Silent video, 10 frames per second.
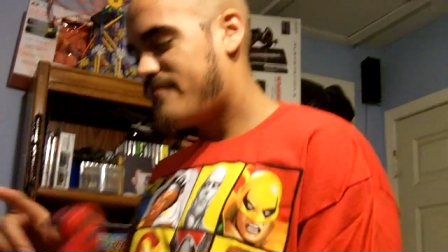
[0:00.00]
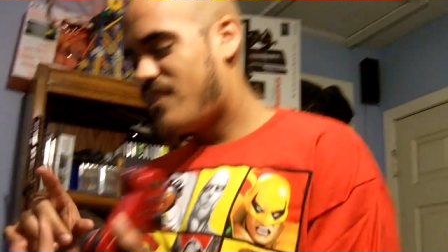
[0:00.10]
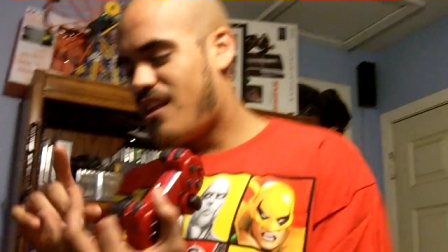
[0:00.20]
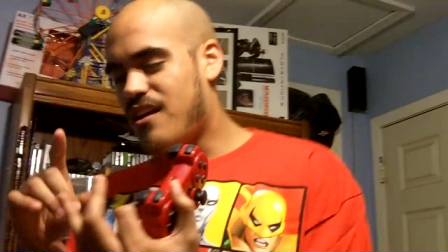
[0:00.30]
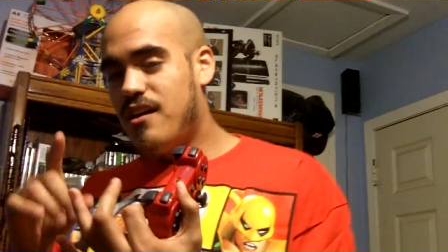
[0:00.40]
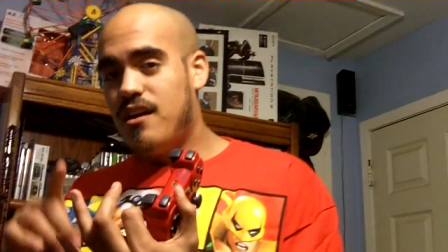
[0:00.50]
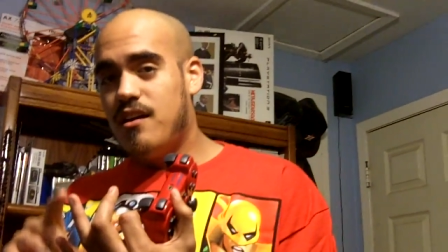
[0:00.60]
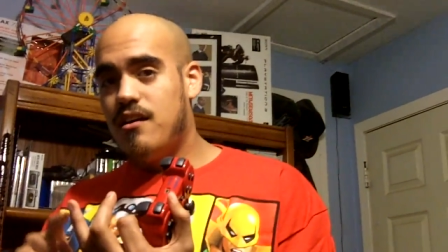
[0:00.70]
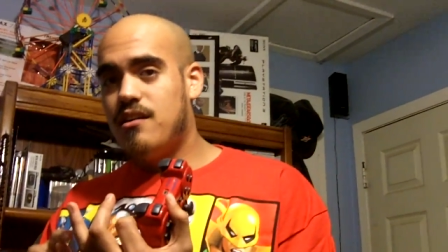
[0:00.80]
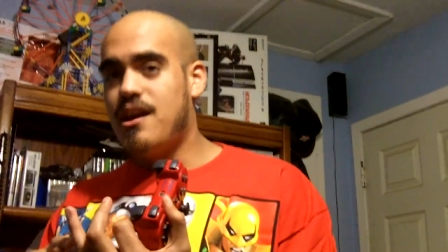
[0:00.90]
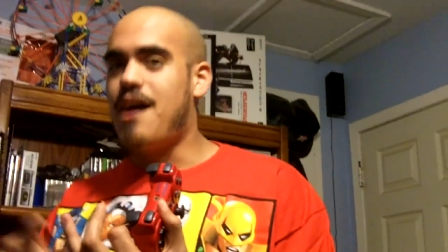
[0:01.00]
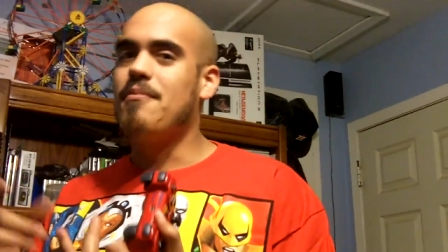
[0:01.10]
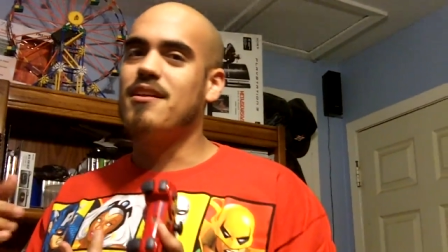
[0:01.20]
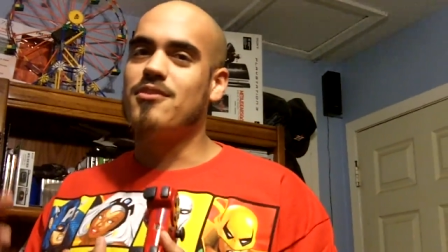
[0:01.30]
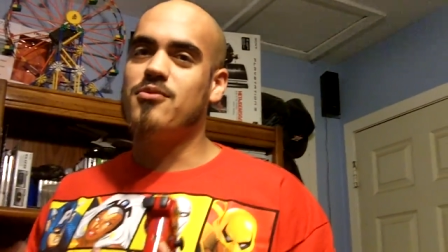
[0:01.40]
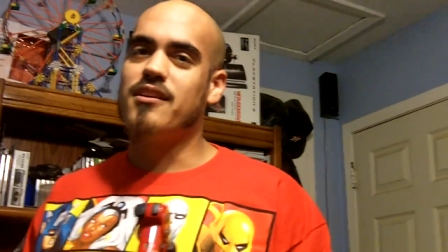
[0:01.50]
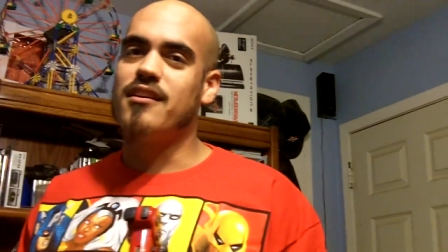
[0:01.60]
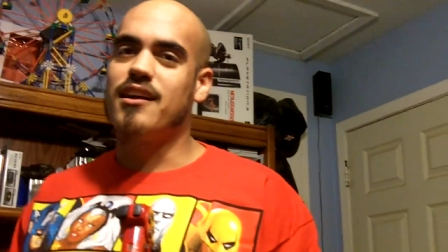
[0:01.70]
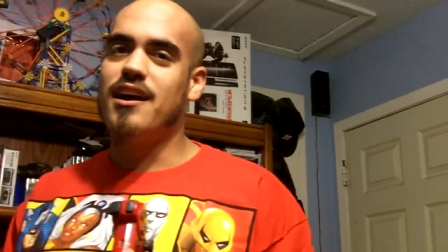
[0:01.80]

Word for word: You got Twitter now? Yeah, I made a Twitter.